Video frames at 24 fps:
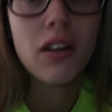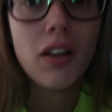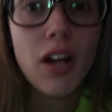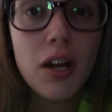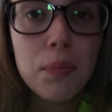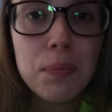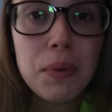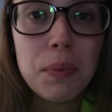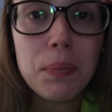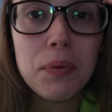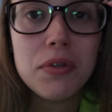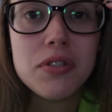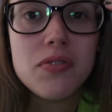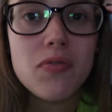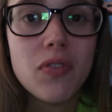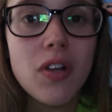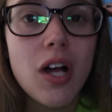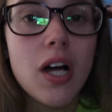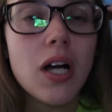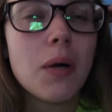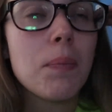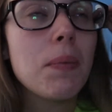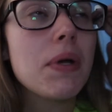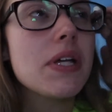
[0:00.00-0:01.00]
a lot of people's
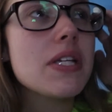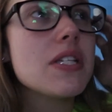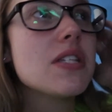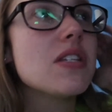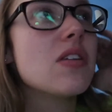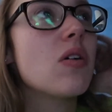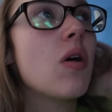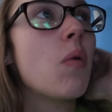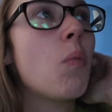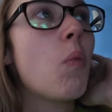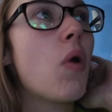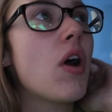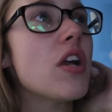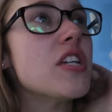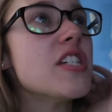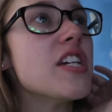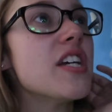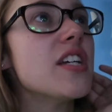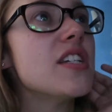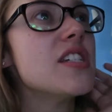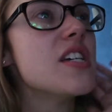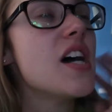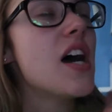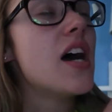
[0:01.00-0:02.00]
Vlogmas, so I'm
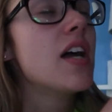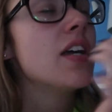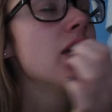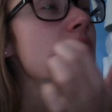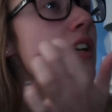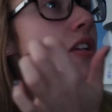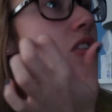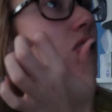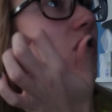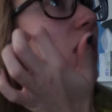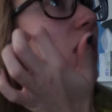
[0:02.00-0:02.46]
watching Tanya's